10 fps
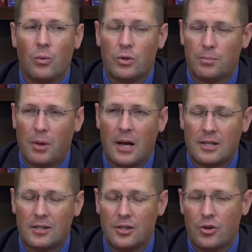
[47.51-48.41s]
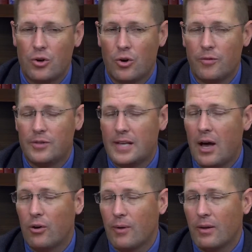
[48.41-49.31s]
which blocks the nerves
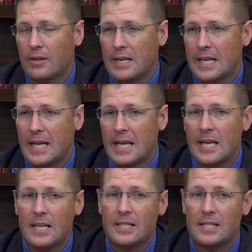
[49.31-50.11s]
down around the knee.